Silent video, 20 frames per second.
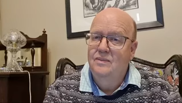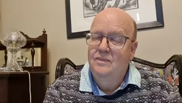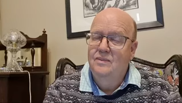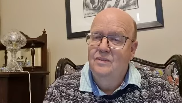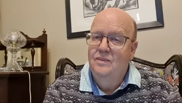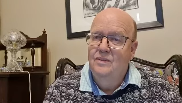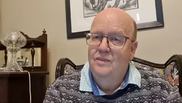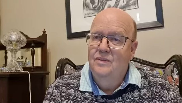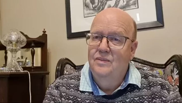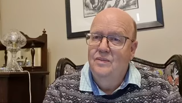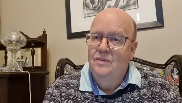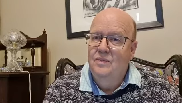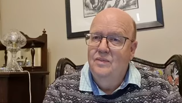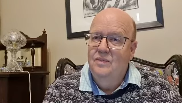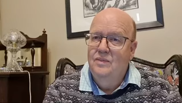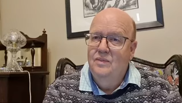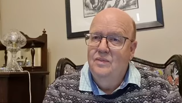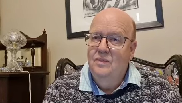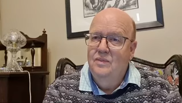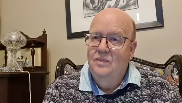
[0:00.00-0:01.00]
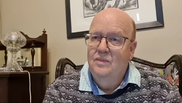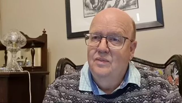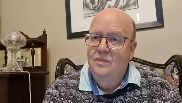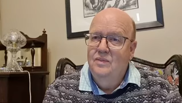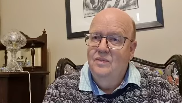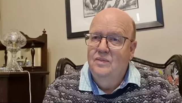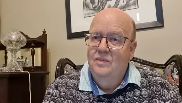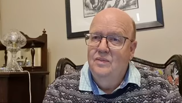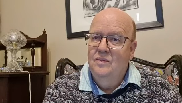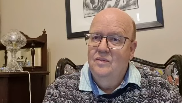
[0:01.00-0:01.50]

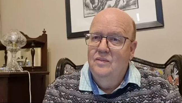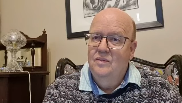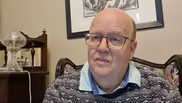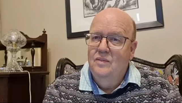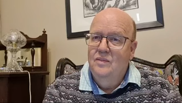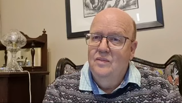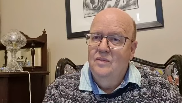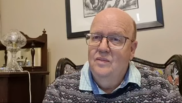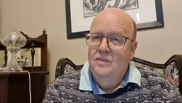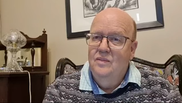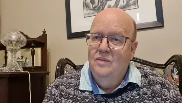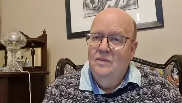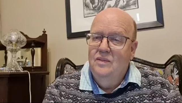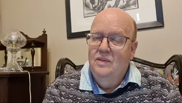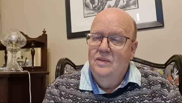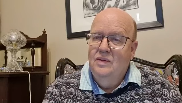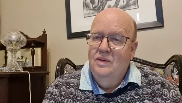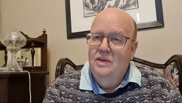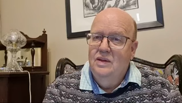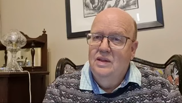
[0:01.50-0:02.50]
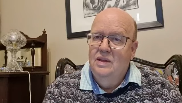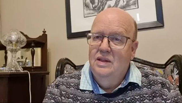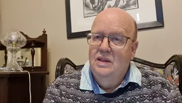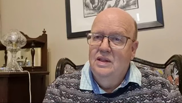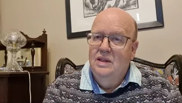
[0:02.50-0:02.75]
Nothing is said.